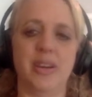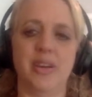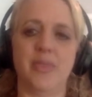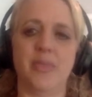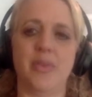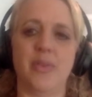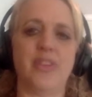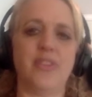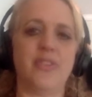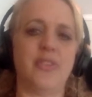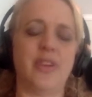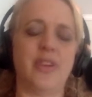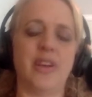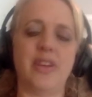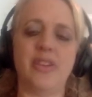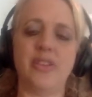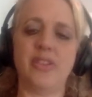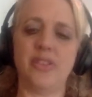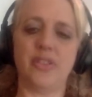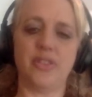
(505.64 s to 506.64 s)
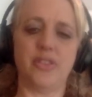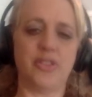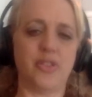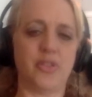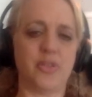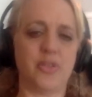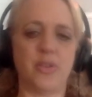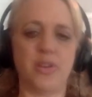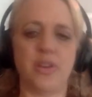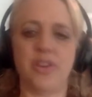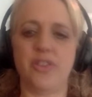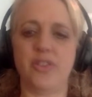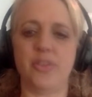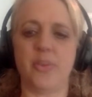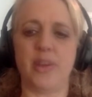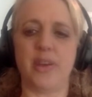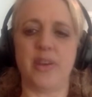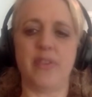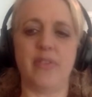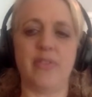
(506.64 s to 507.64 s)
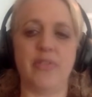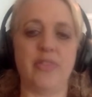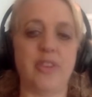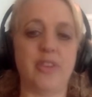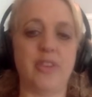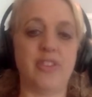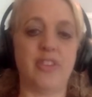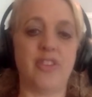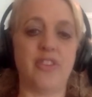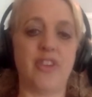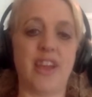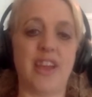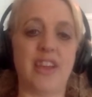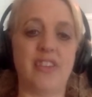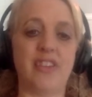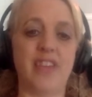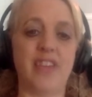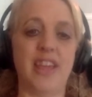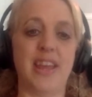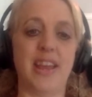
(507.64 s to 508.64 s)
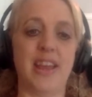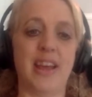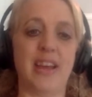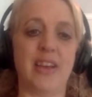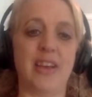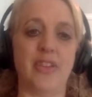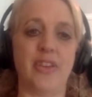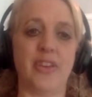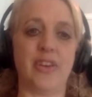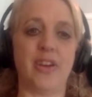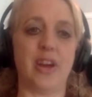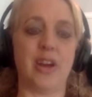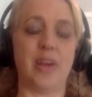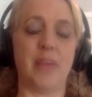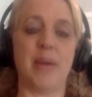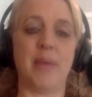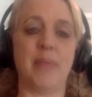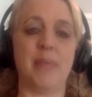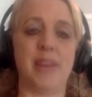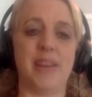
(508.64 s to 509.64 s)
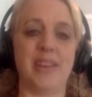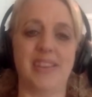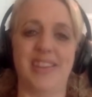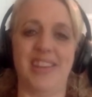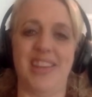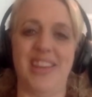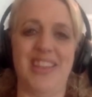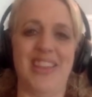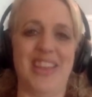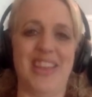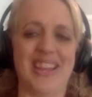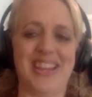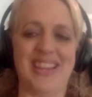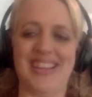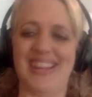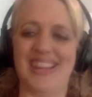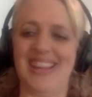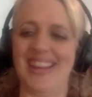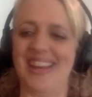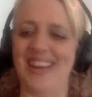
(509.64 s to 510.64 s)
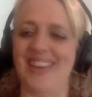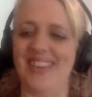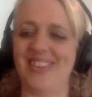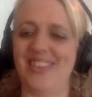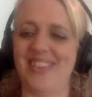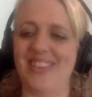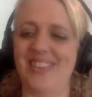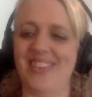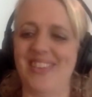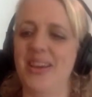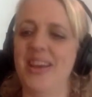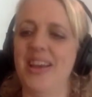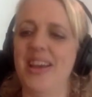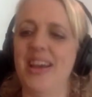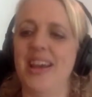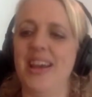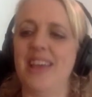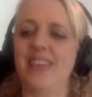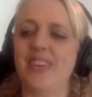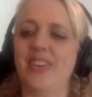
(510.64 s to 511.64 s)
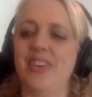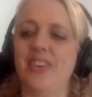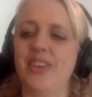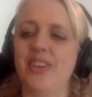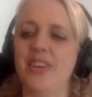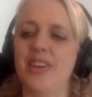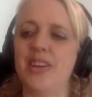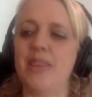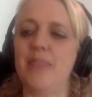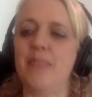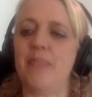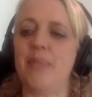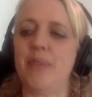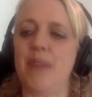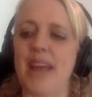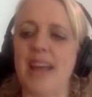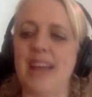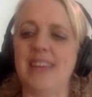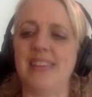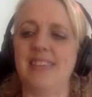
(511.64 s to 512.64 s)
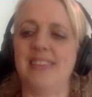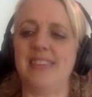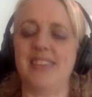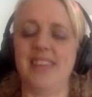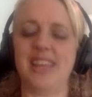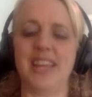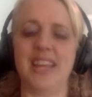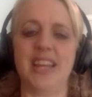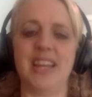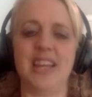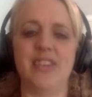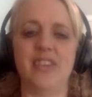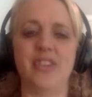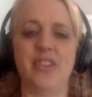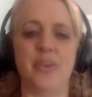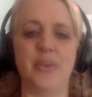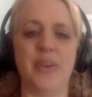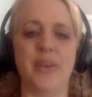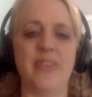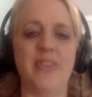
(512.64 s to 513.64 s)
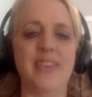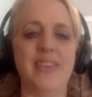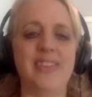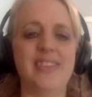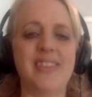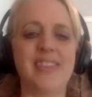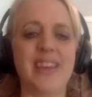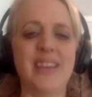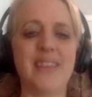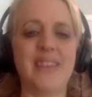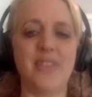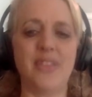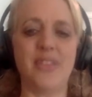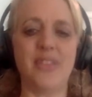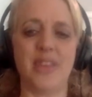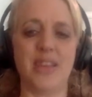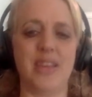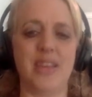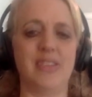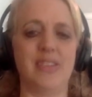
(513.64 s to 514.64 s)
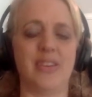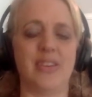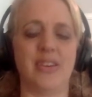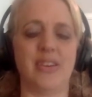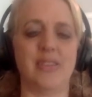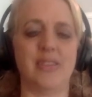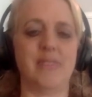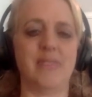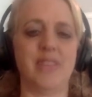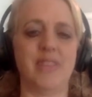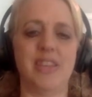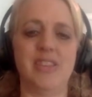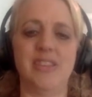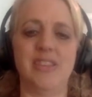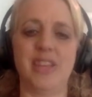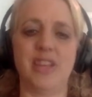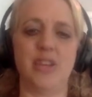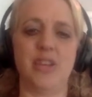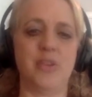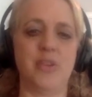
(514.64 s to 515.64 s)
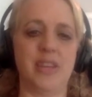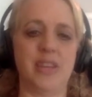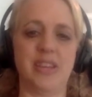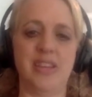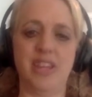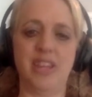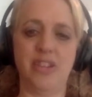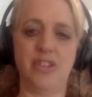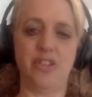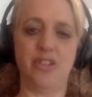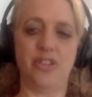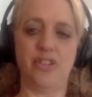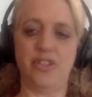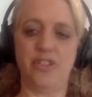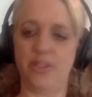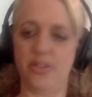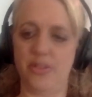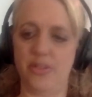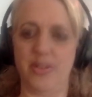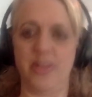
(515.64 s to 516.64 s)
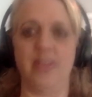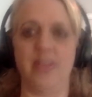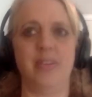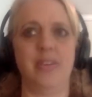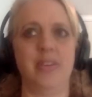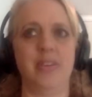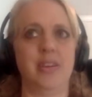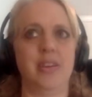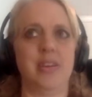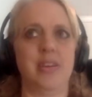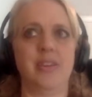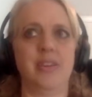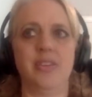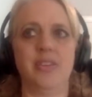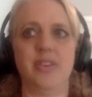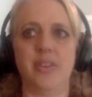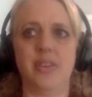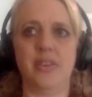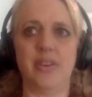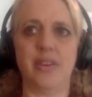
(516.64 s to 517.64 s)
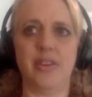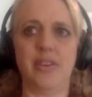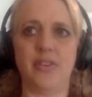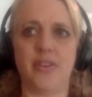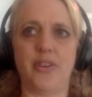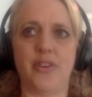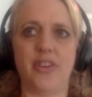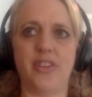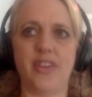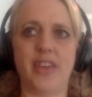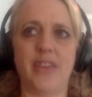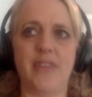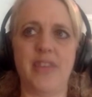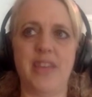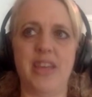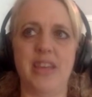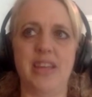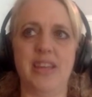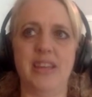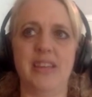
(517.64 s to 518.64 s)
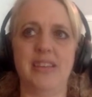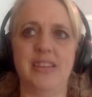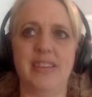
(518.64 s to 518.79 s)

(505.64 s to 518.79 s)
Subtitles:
restaurants or stores or whatever. If there's a trash can out on the curb, I'm going to see that and take it out. So it's a good practice to get into. And these kinds of things are things that you can teach your children to, as far as having